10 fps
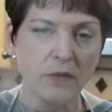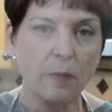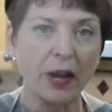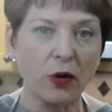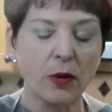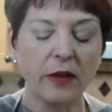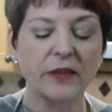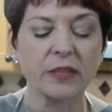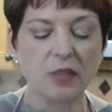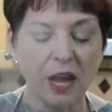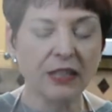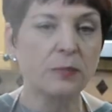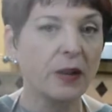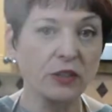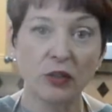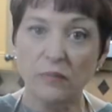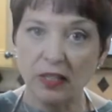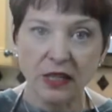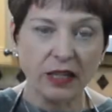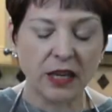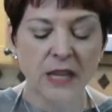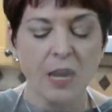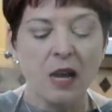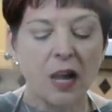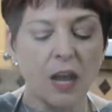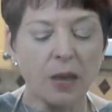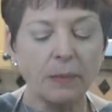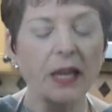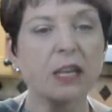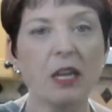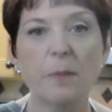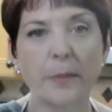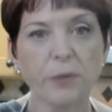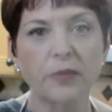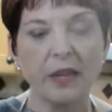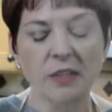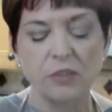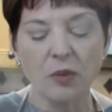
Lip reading: The microwave gets hot spots, you've seen it, and it can burn things.